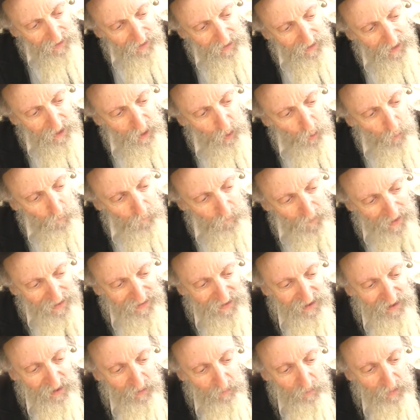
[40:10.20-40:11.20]
ki
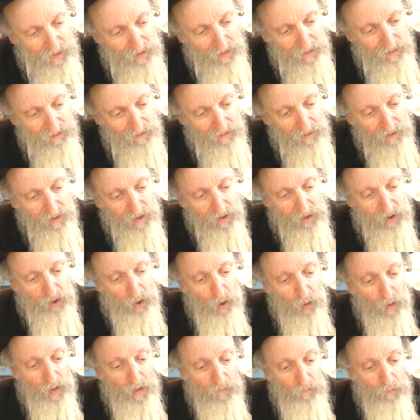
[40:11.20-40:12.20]
chofatz bi.
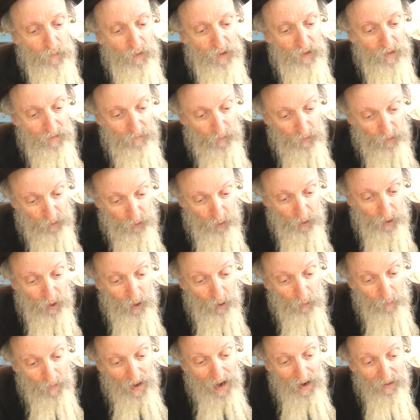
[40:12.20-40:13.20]
So if we turn
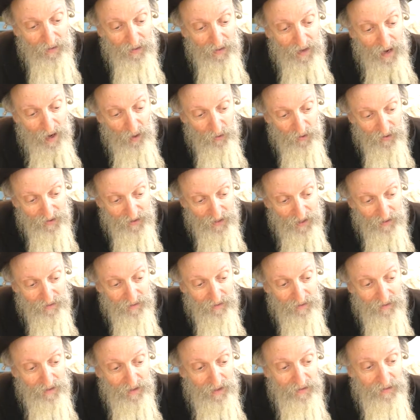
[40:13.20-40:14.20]
it around and now all of a
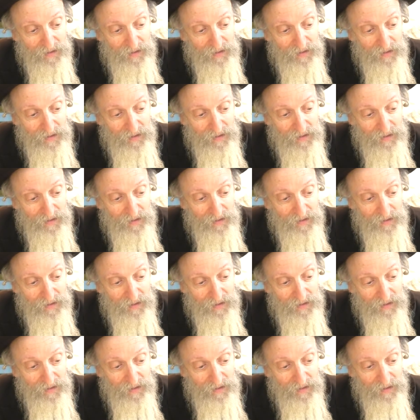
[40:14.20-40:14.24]
sudden he